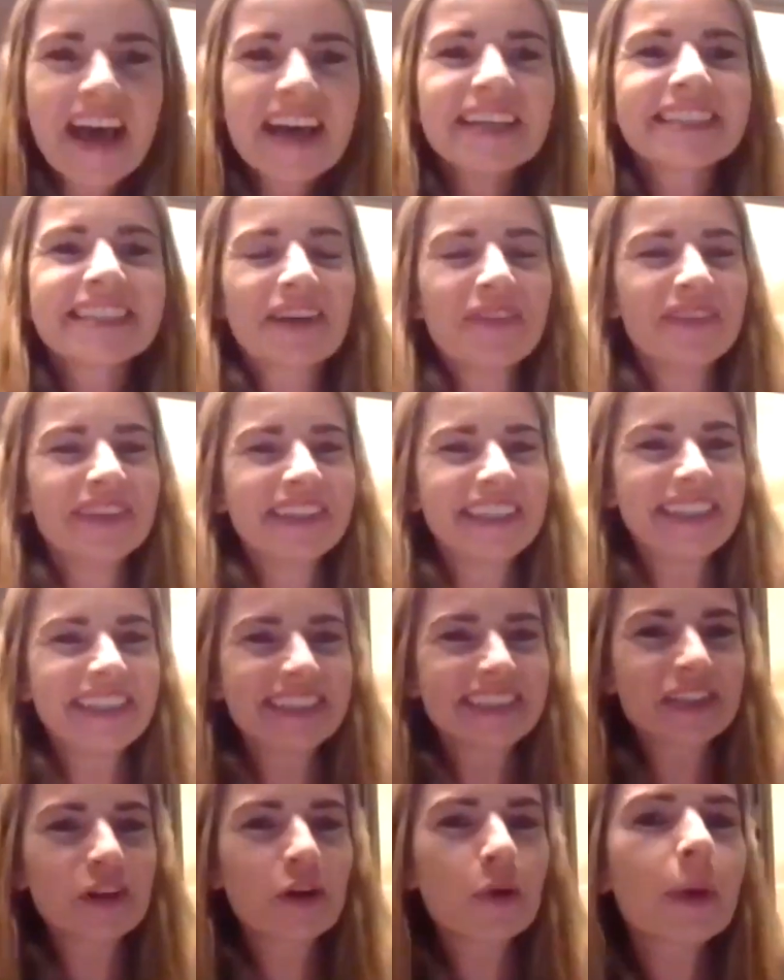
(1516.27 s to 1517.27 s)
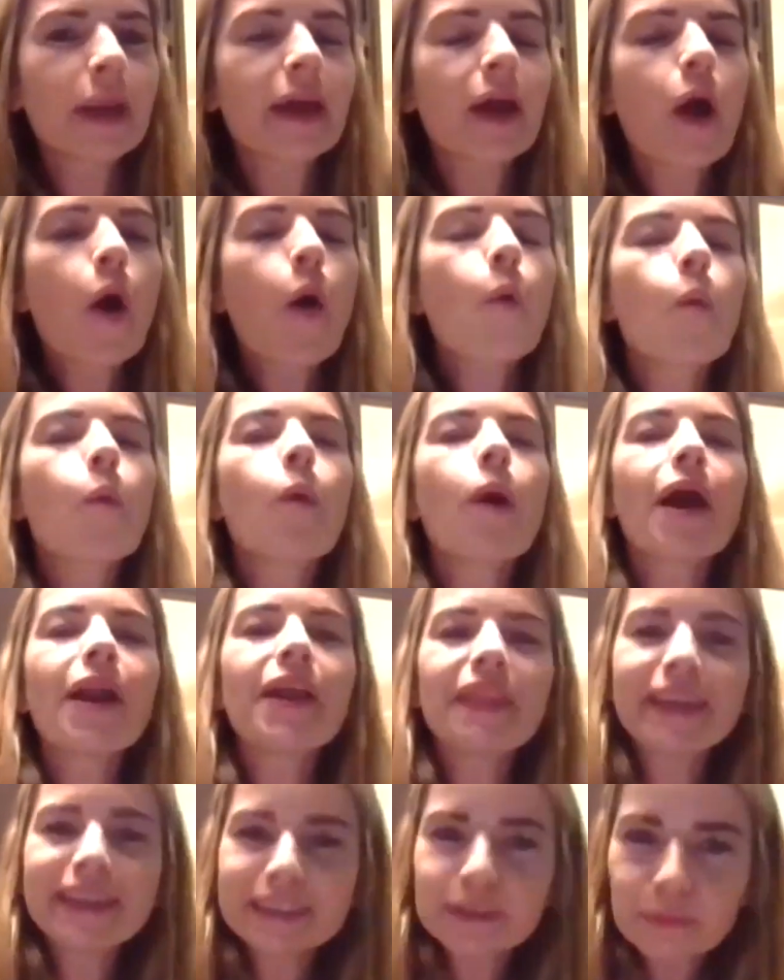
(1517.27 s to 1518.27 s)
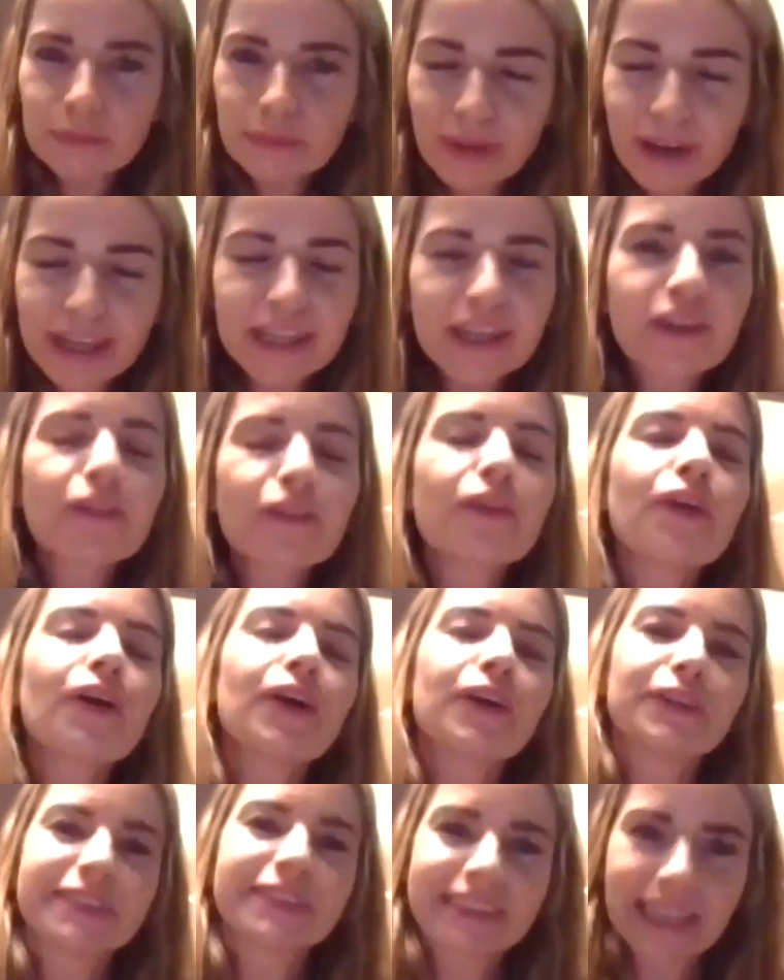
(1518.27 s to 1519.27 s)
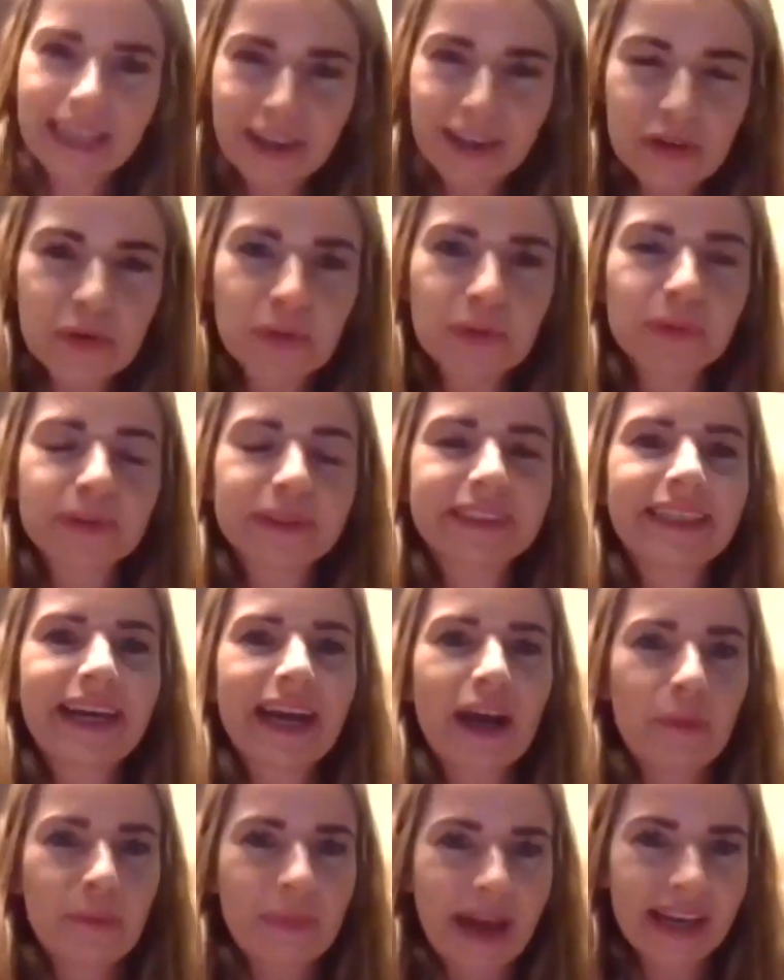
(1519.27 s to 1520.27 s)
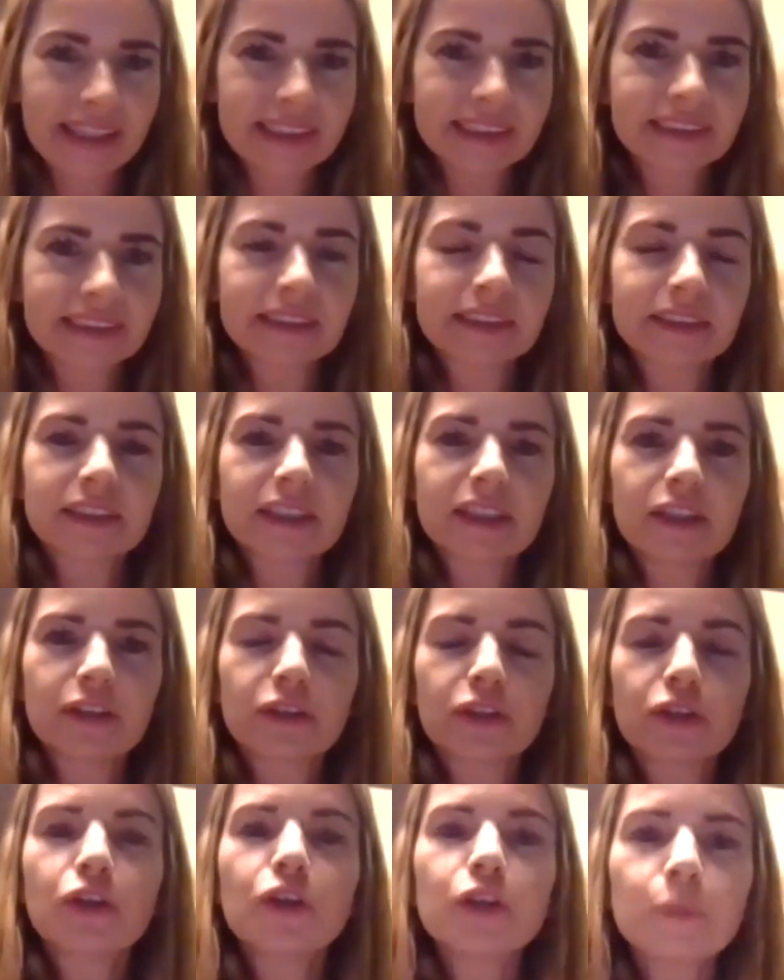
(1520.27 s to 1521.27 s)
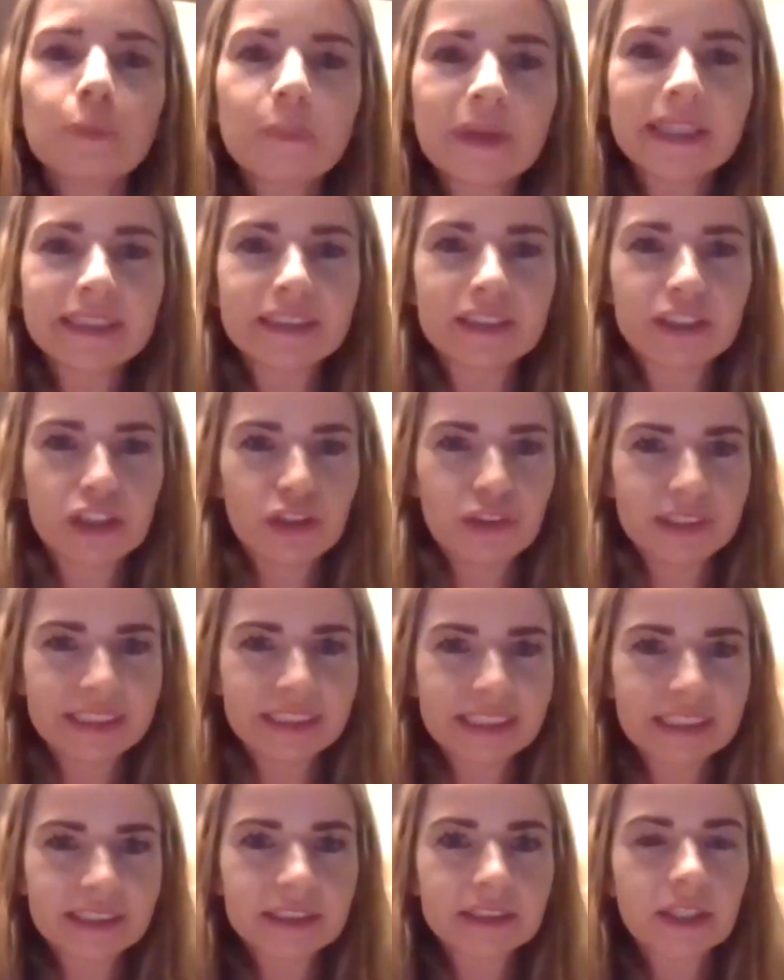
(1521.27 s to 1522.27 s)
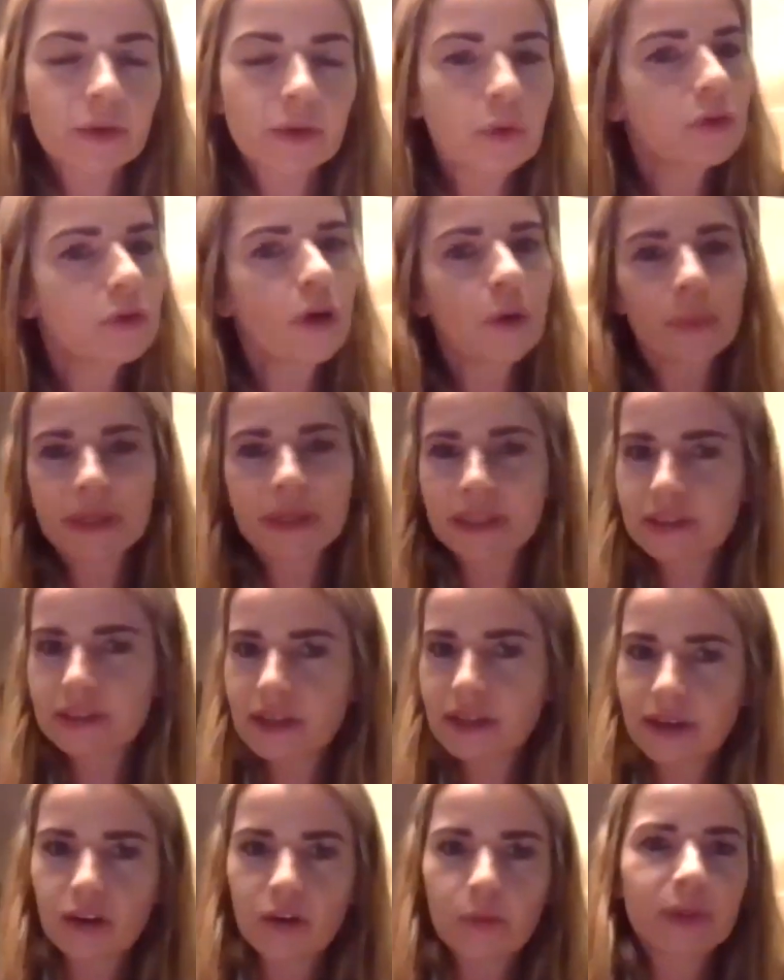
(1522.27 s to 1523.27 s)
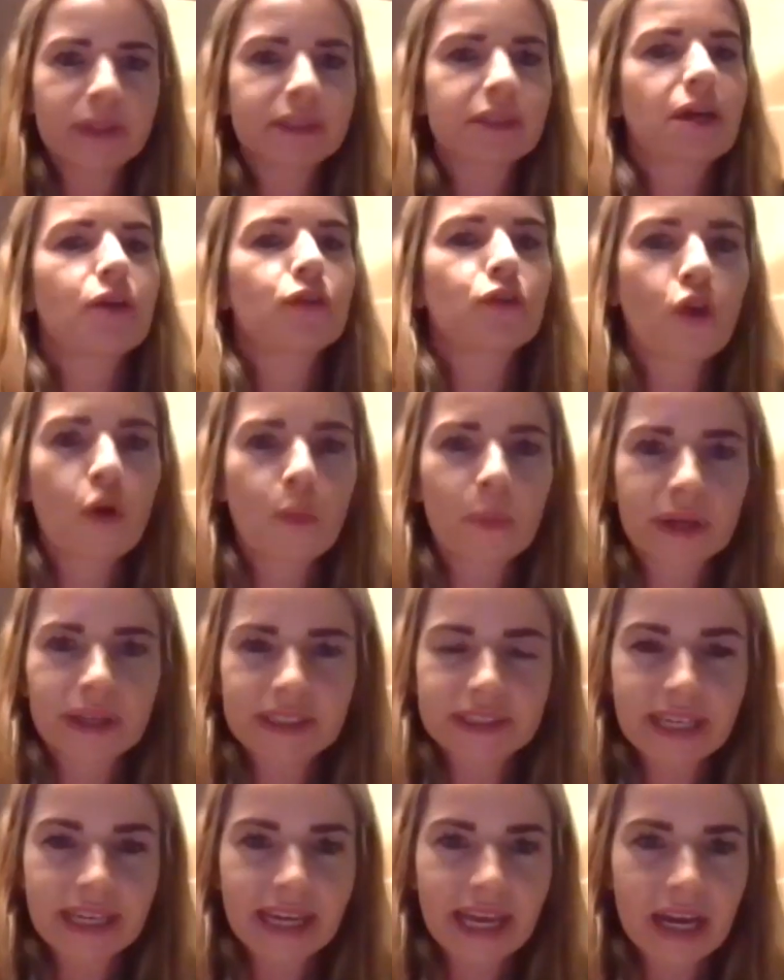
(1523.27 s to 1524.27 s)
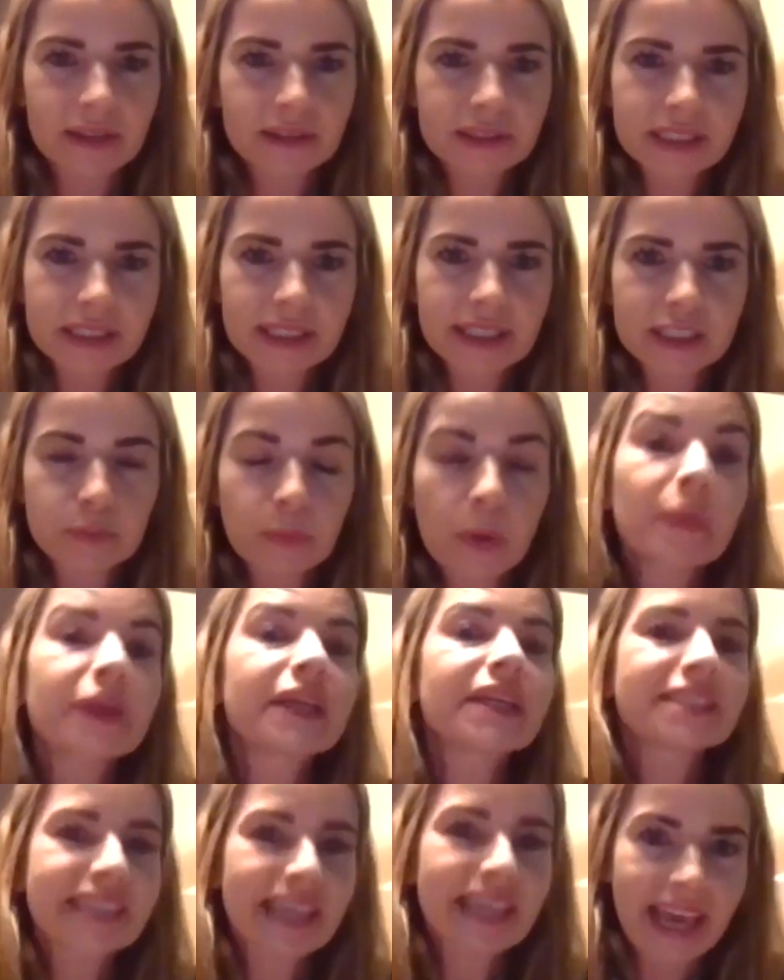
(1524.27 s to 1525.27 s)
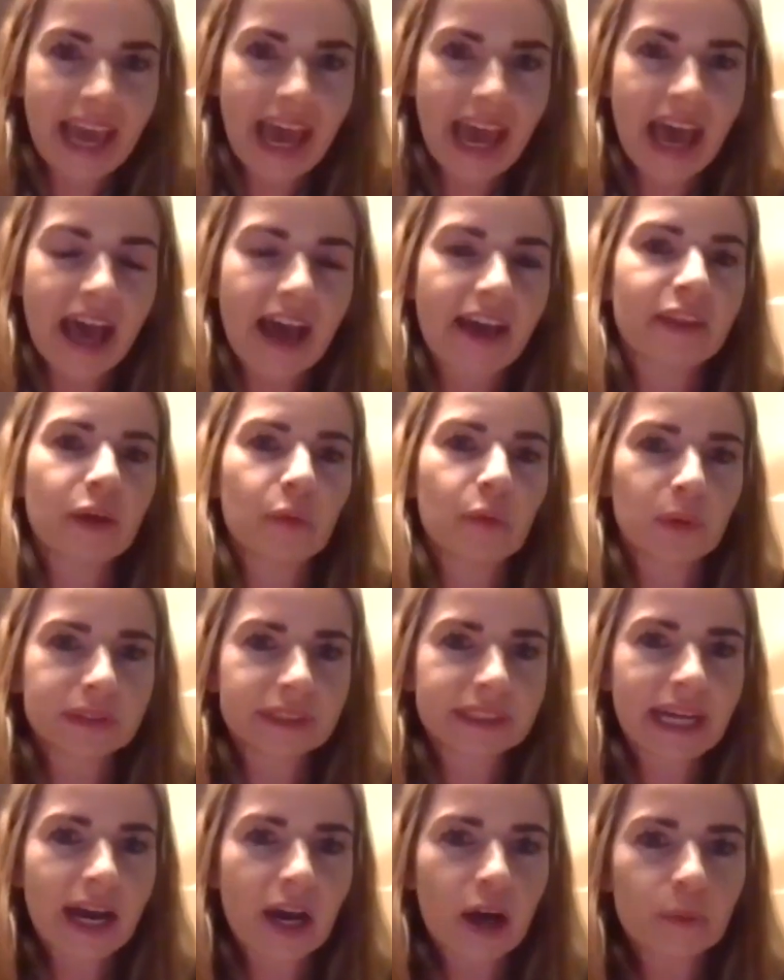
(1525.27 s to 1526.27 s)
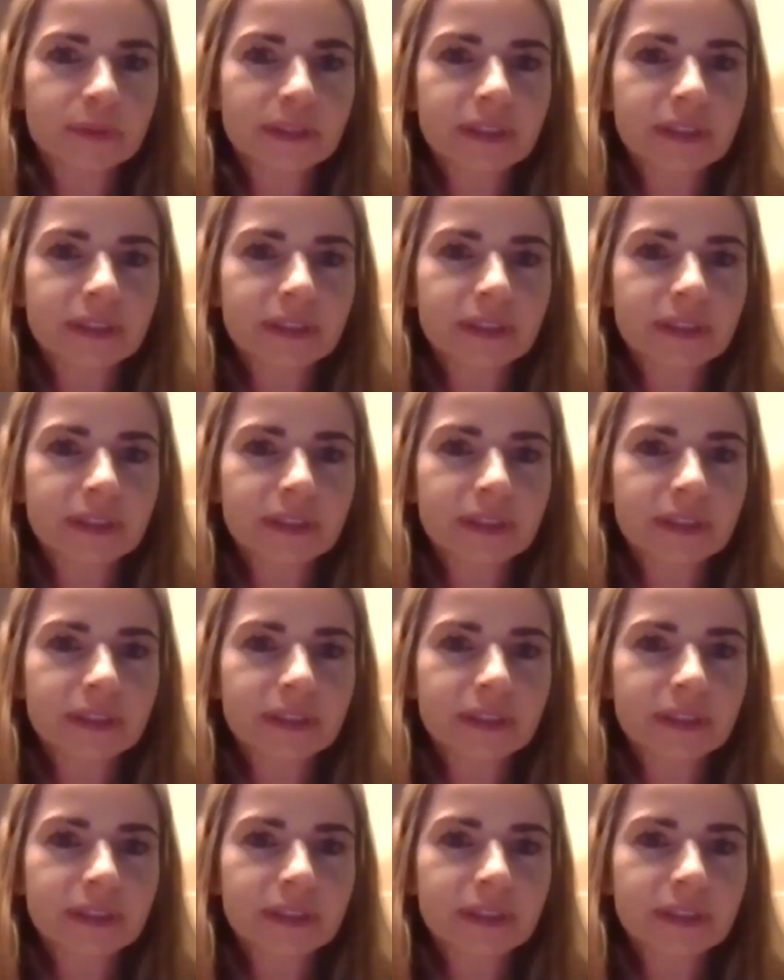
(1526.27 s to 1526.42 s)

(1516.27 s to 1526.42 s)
Somebody is normally, what are these micro signals that our managers could be tuned into, not because they're therapists, not because they're counselors, but because they care and they want to help.